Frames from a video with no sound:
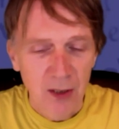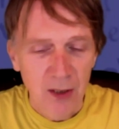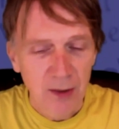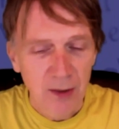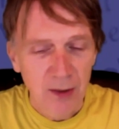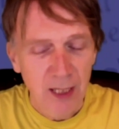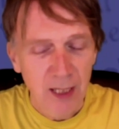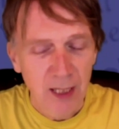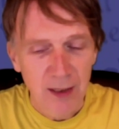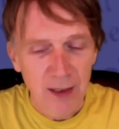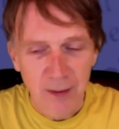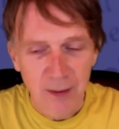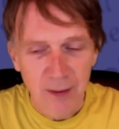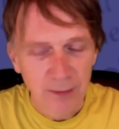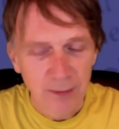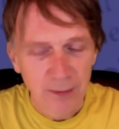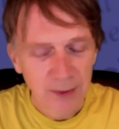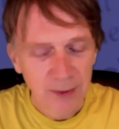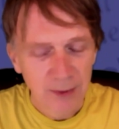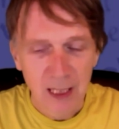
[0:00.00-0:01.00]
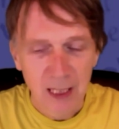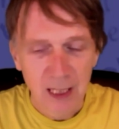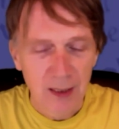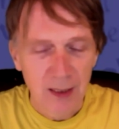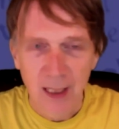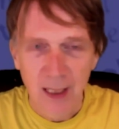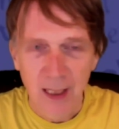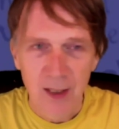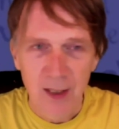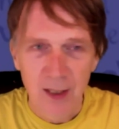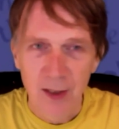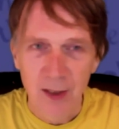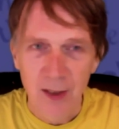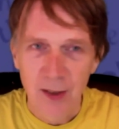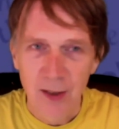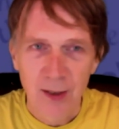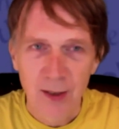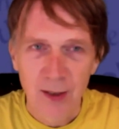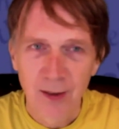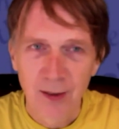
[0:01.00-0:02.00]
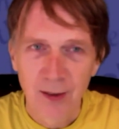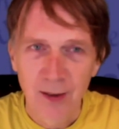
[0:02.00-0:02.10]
that, yeah, that is,